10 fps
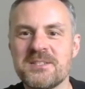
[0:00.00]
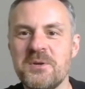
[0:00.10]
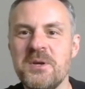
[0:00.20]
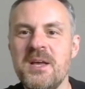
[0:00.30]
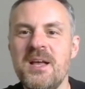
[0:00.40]

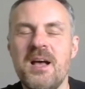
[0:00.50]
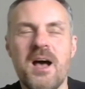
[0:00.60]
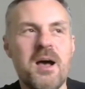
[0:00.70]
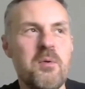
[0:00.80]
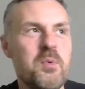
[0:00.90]
So
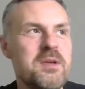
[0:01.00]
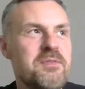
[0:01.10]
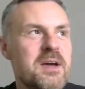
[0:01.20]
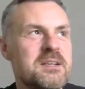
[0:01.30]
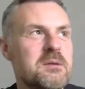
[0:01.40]

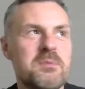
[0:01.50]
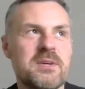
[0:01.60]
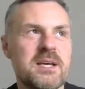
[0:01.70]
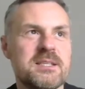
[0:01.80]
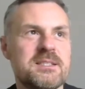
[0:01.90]
we've had a number
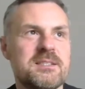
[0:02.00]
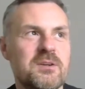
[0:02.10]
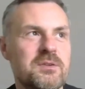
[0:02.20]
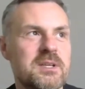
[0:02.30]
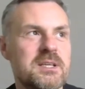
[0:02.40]
of guests
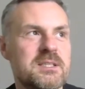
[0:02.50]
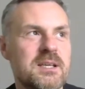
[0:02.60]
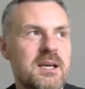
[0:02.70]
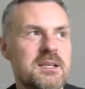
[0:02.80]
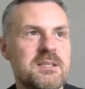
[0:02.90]
on
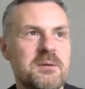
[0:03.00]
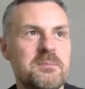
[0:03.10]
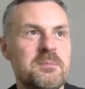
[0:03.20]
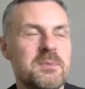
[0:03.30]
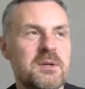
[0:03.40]
this,
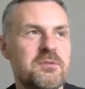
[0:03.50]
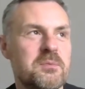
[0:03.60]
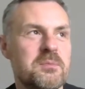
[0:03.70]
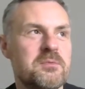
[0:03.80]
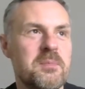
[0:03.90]
some, you know,
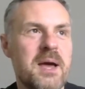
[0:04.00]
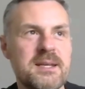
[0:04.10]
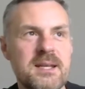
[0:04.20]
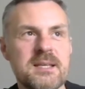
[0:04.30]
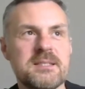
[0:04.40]
from
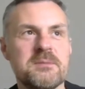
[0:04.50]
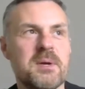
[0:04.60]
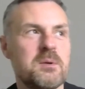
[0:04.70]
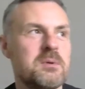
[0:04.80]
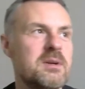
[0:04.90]
Adidas and
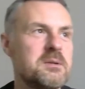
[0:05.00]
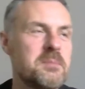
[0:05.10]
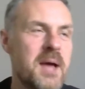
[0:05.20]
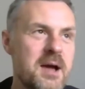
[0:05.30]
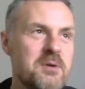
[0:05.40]
Penguin Random
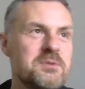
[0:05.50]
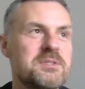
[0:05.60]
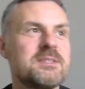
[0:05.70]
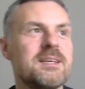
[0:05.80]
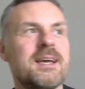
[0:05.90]

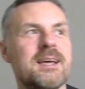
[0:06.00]
House,